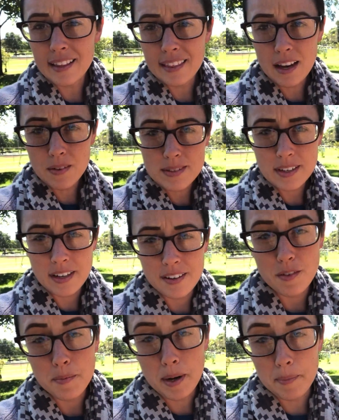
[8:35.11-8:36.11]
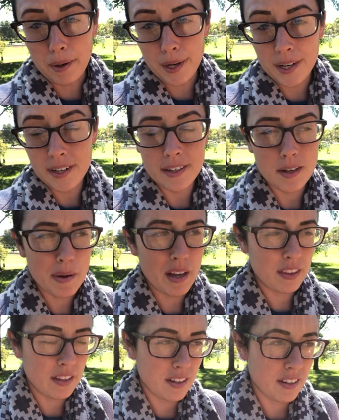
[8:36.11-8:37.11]
that was kind of a bummer
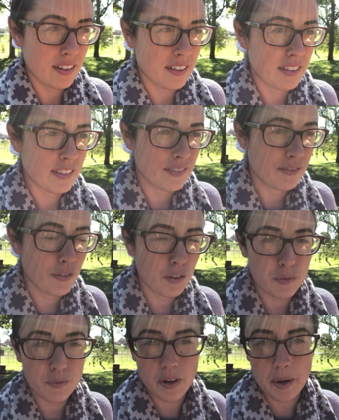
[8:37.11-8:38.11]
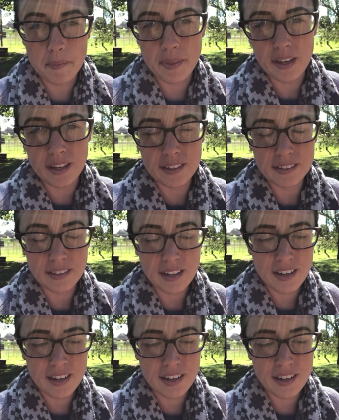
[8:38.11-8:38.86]
about the fruit farm thing.